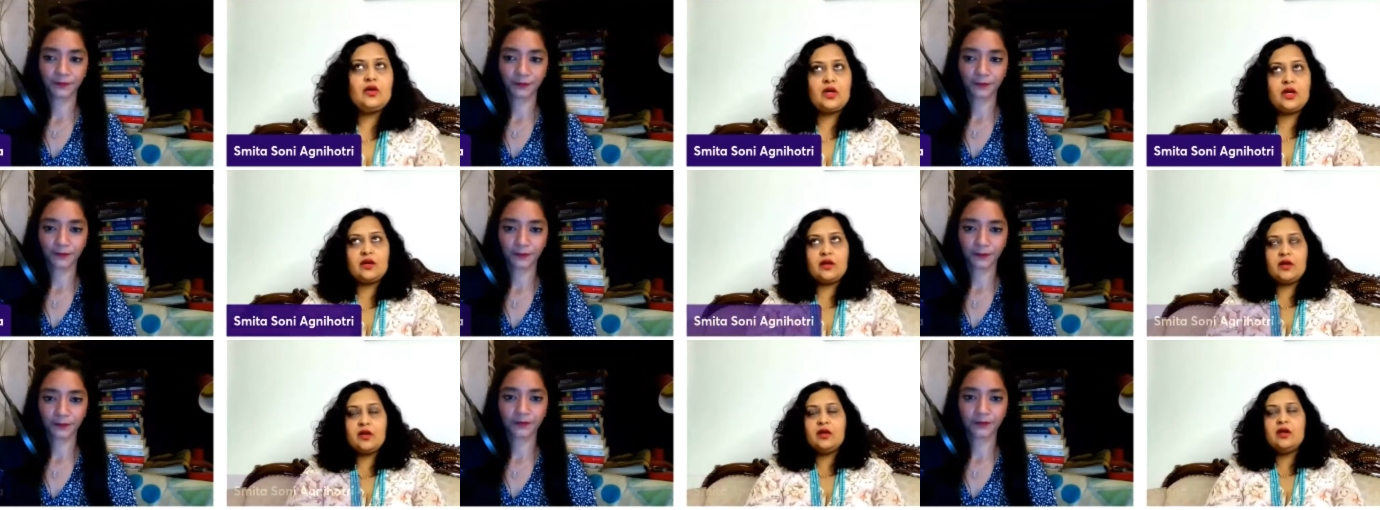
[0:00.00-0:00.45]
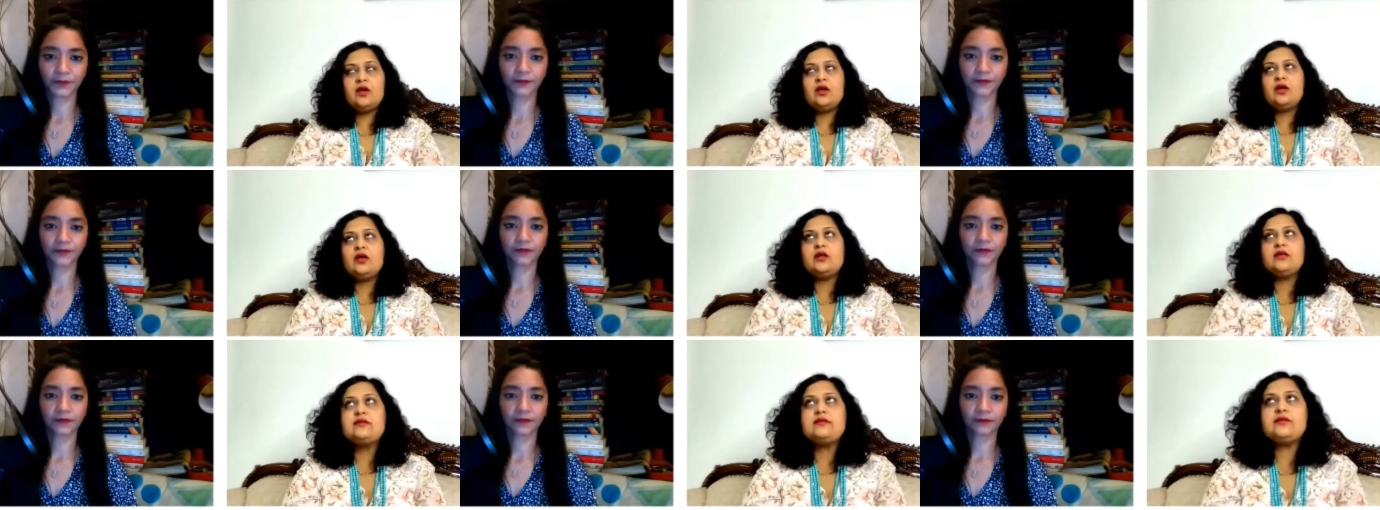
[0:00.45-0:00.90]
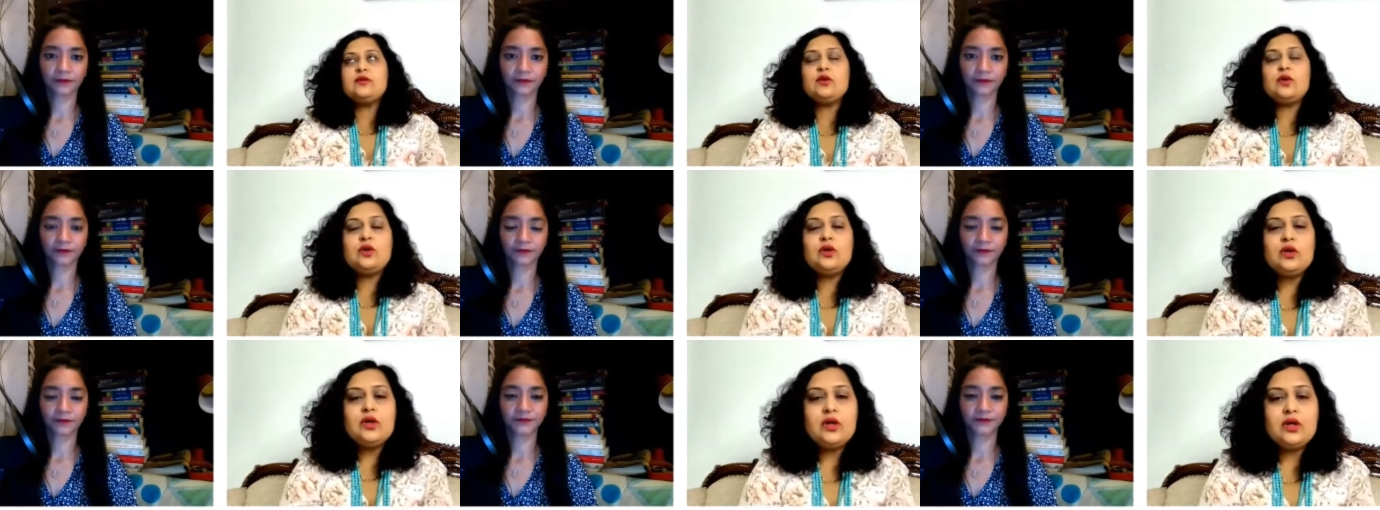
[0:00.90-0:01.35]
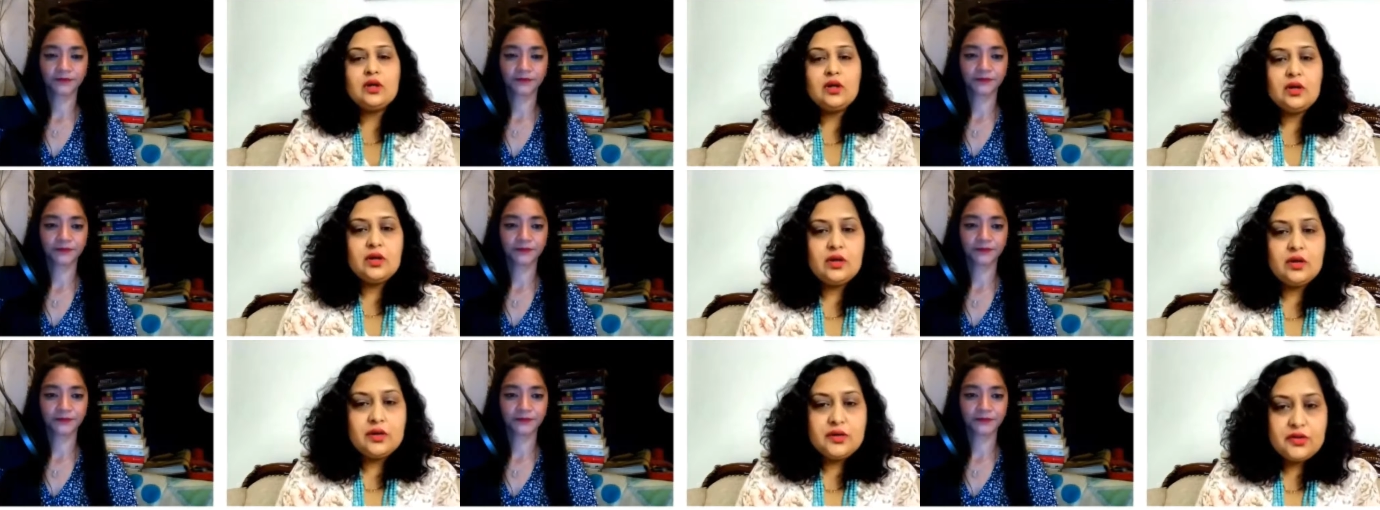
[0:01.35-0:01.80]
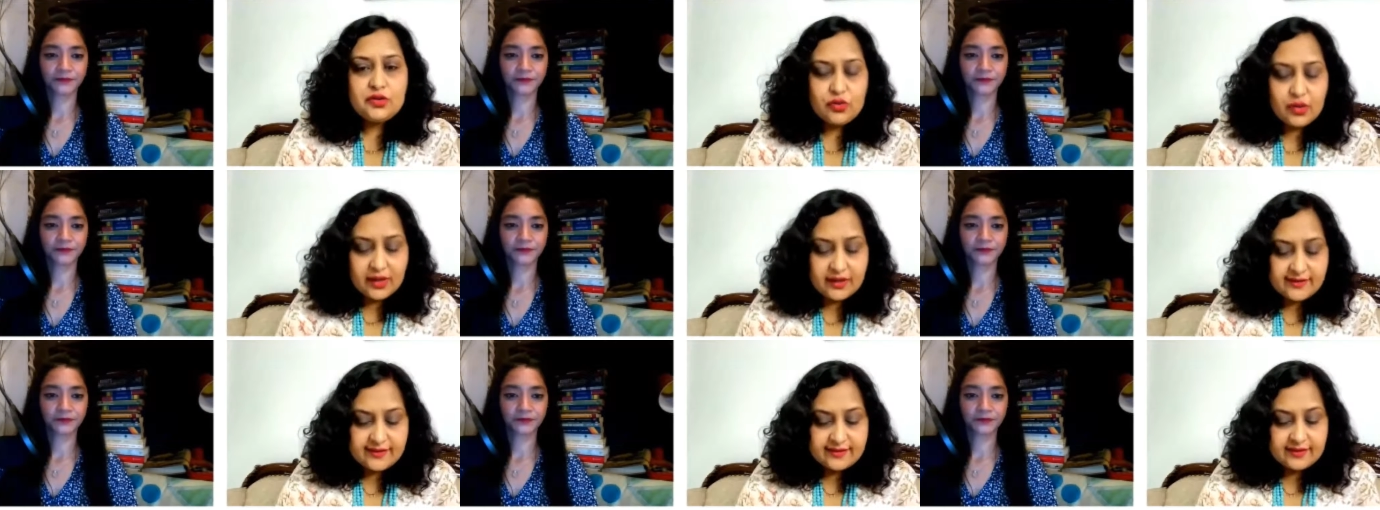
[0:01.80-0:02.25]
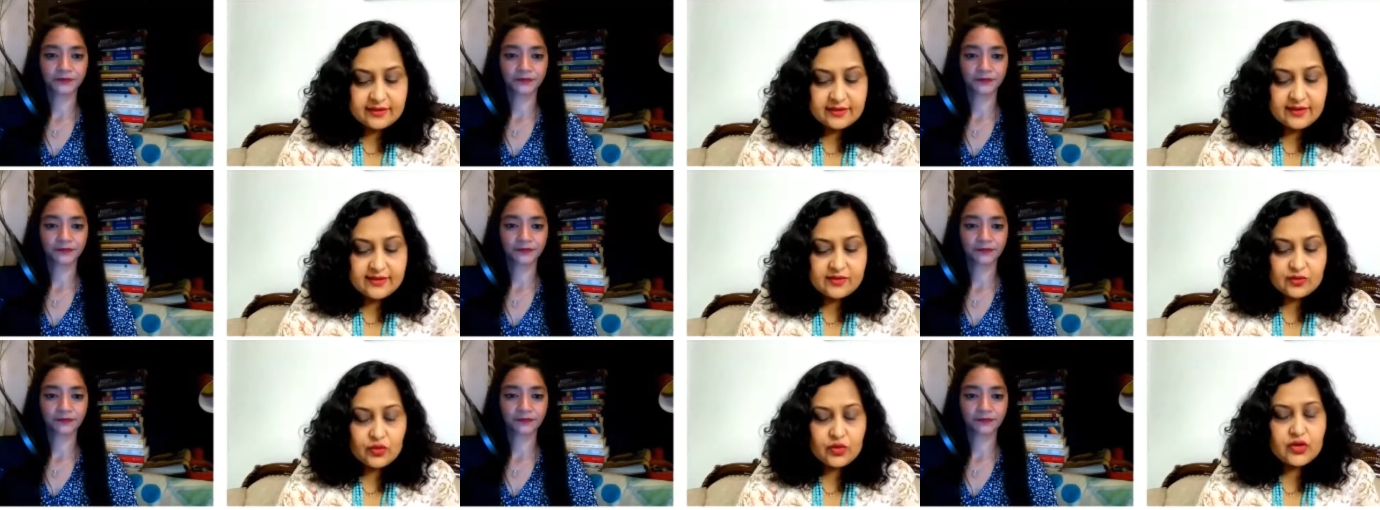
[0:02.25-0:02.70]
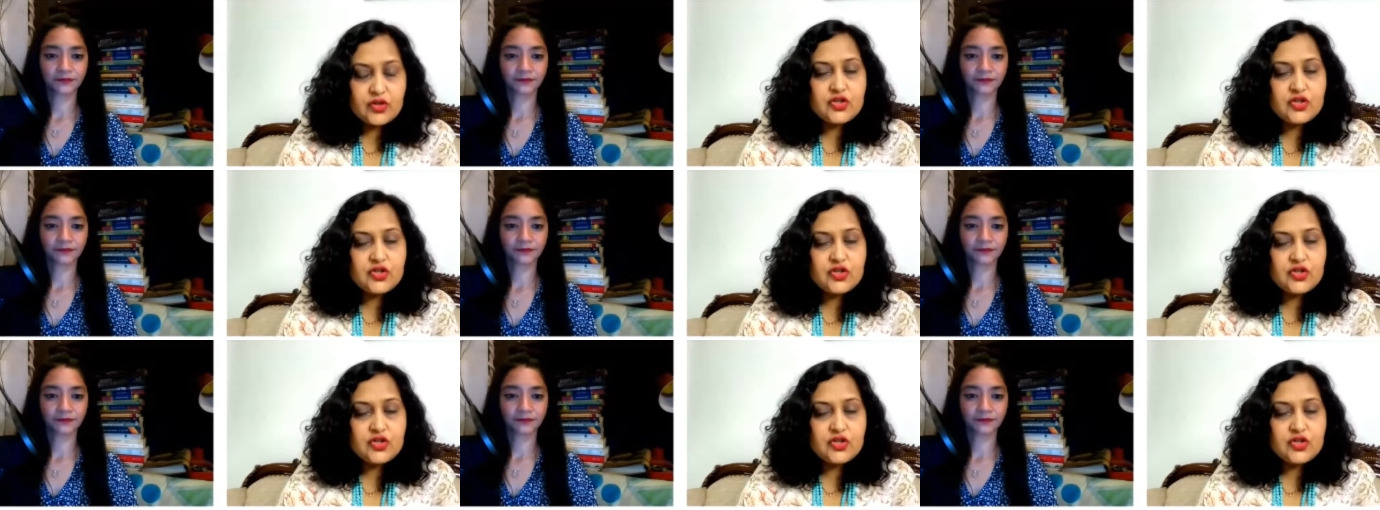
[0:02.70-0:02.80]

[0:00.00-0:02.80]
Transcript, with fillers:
Speaker 1: Okay. So, uh, to answer this